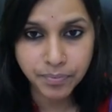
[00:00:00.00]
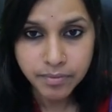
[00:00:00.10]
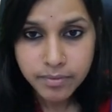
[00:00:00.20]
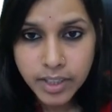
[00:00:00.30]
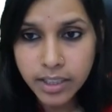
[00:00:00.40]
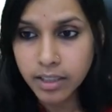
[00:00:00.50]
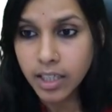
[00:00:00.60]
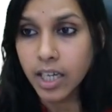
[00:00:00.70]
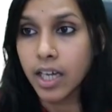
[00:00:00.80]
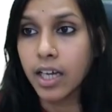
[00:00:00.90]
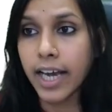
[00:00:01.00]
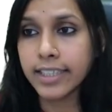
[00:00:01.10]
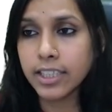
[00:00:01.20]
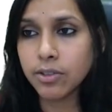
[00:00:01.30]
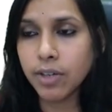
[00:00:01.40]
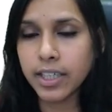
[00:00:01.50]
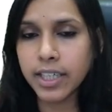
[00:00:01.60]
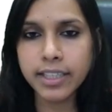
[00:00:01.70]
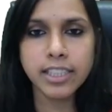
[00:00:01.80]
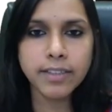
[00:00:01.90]
here SA 200
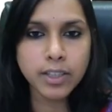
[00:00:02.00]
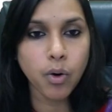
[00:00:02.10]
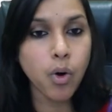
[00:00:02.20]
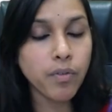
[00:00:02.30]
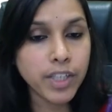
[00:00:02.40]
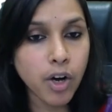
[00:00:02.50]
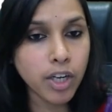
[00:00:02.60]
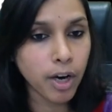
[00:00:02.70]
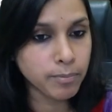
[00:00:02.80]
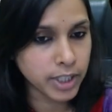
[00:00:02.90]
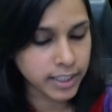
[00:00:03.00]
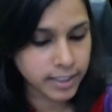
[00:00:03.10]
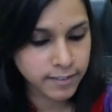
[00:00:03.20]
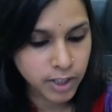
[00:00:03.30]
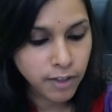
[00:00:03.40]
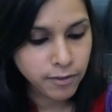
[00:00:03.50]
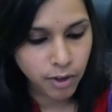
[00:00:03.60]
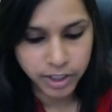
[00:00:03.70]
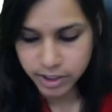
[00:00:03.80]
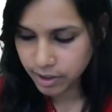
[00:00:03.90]
deals with overall objectives of
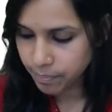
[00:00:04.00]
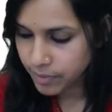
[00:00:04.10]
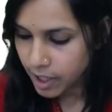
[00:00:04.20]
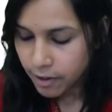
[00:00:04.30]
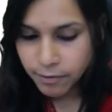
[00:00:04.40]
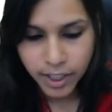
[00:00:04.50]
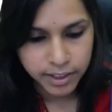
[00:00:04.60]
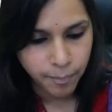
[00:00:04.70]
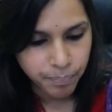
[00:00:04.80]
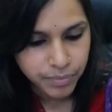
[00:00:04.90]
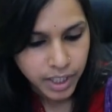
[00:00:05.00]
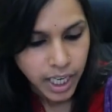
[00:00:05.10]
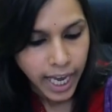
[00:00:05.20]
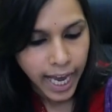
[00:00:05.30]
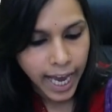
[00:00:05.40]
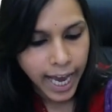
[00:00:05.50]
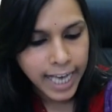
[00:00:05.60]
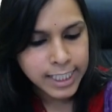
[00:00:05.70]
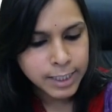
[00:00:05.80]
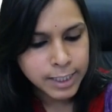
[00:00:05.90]
auditor. Further, as
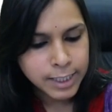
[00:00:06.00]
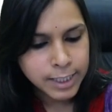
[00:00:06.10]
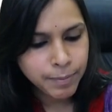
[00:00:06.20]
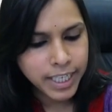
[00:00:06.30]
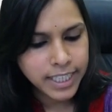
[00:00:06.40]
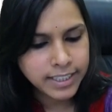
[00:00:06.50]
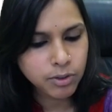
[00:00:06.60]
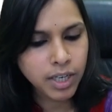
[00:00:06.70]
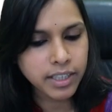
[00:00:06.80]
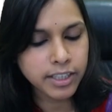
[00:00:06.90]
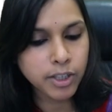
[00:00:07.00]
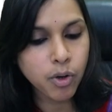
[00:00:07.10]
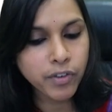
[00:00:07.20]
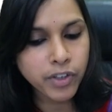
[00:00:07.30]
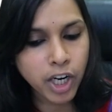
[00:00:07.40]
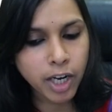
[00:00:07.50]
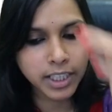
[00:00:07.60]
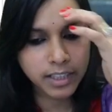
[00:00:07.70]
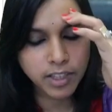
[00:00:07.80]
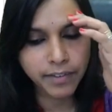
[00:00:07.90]
per SA 200, the overall objectives
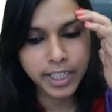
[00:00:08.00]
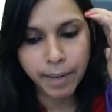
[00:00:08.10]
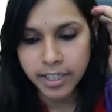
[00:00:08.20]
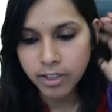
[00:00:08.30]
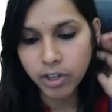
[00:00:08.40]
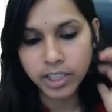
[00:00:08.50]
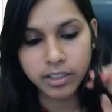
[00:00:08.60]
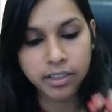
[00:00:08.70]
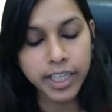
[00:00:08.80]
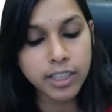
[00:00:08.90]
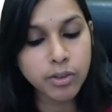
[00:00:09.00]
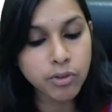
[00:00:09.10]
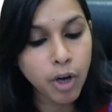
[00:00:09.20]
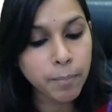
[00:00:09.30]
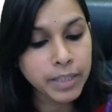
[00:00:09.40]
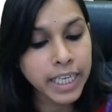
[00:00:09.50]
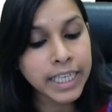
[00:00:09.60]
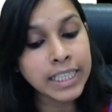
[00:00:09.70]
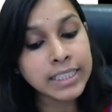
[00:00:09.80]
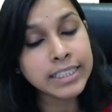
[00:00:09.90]
of independent auditor include
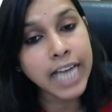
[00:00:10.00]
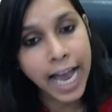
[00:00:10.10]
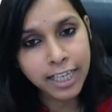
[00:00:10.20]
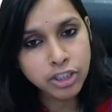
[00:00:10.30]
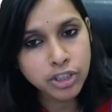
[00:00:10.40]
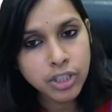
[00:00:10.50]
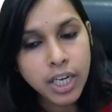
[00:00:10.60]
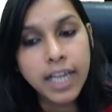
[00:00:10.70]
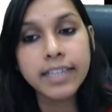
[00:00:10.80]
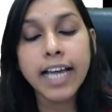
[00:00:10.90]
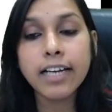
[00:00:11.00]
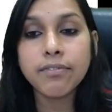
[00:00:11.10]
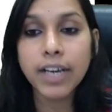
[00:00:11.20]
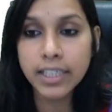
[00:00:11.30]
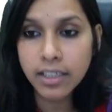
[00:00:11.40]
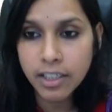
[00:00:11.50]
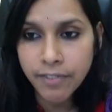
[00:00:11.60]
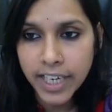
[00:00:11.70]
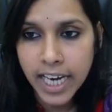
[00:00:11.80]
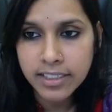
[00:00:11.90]
obtaining a dash, that whether the
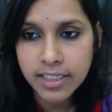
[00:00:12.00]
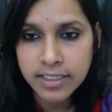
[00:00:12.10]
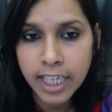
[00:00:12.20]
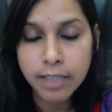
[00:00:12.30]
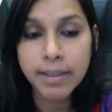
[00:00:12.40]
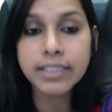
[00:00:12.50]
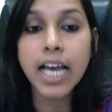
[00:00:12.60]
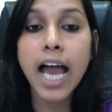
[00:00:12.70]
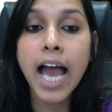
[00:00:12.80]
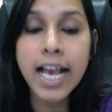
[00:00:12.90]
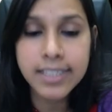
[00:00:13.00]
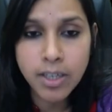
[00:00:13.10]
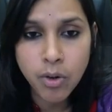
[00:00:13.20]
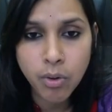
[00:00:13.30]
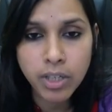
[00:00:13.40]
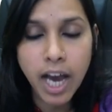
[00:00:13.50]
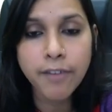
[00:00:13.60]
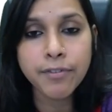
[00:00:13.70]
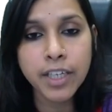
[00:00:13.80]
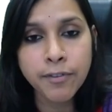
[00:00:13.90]
financial statements as a whole are
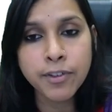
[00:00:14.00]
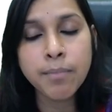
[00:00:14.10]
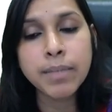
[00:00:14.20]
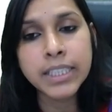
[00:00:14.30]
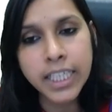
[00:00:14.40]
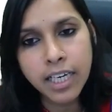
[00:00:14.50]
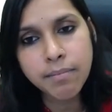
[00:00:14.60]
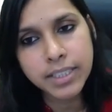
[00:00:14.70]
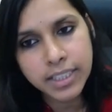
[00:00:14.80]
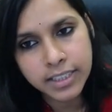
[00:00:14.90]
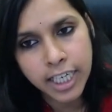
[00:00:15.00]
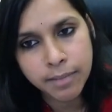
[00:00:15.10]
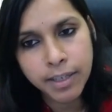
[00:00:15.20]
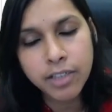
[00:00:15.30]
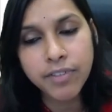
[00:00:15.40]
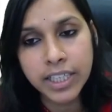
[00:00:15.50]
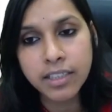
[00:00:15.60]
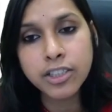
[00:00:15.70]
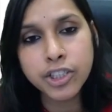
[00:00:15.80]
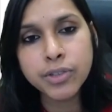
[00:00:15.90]
free from material misstatement
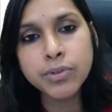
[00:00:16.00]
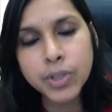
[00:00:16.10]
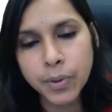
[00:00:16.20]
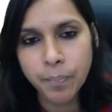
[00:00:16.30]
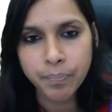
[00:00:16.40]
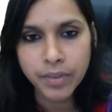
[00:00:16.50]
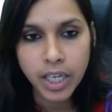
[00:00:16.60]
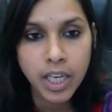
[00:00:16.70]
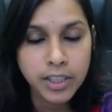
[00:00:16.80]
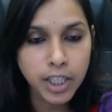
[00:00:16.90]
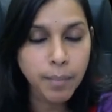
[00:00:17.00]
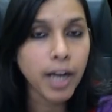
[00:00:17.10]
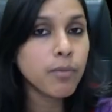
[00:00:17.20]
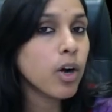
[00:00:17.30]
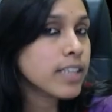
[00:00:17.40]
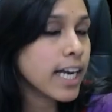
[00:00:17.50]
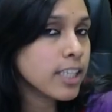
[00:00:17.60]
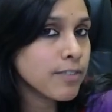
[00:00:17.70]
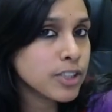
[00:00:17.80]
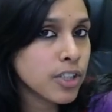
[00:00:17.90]
whether due to. So come on, what kind
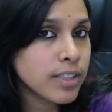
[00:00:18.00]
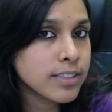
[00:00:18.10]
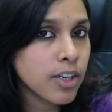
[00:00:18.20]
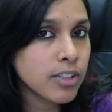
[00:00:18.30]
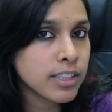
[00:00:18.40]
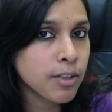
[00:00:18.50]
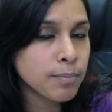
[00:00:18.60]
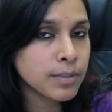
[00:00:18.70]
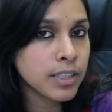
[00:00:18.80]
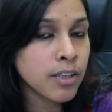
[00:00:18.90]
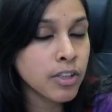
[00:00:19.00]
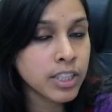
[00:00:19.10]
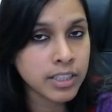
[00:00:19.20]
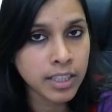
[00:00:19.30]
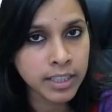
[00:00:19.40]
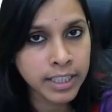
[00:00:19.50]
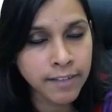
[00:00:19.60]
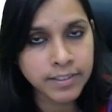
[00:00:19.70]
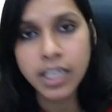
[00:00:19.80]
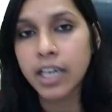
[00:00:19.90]
of assurance the auditor
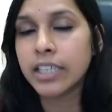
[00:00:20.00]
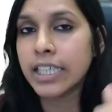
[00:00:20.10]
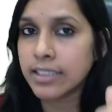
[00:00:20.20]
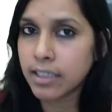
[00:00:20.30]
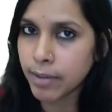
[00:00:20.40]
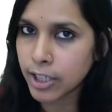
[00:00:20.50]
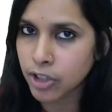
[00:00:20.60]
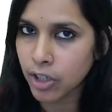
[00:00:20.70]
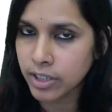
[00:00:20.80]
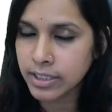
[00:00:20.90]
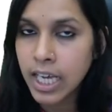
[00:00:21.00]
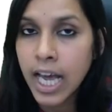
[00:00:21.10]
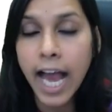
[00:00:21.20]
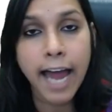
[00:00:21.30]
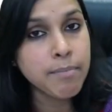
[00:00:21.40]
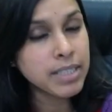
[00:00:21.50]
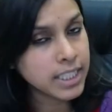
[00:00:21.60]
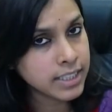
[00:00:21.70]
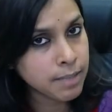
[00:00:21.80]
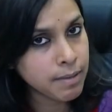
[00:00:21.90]
gives? Reasonable assurance, and
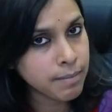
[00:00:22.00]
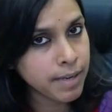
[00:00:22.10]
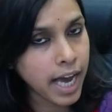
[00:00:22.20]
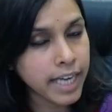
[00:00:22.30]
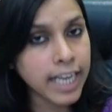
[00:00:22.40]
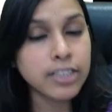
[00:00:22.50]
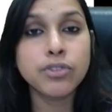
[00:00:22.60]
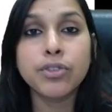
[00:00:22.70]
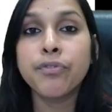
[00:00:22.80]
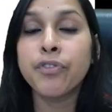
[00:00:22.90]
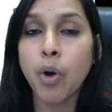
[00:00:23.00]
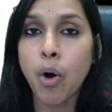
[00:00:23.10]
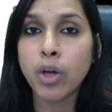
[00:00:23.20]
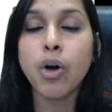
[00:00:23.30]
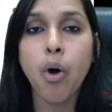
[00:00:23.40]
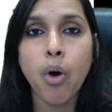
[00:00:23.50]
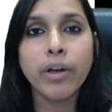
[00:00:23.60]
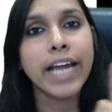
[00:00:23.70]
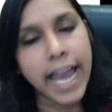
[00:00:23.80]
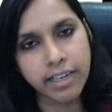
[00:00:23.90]
misstatement may arise due to fraud or
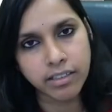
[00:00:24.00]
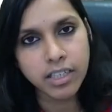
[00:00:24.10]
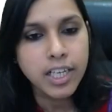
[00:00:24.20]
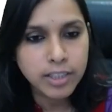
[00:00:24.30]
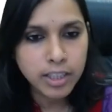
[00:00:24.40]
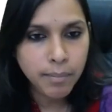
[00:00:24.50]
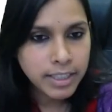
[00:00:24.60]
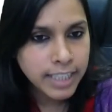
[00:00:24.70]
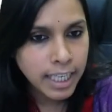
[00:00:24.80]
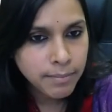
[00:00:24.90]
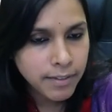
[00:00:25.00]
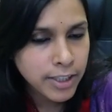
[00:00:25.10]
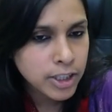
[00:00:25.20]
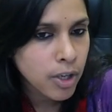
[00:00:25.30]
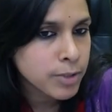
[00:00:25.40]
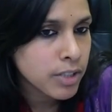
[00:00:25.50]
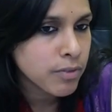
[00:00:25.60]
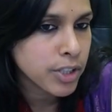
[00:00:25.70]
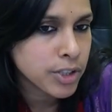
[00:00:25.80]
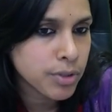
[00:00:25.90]
error. So come on, tell me which option
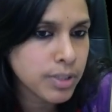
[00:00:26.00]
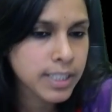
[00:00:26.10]
would you choose?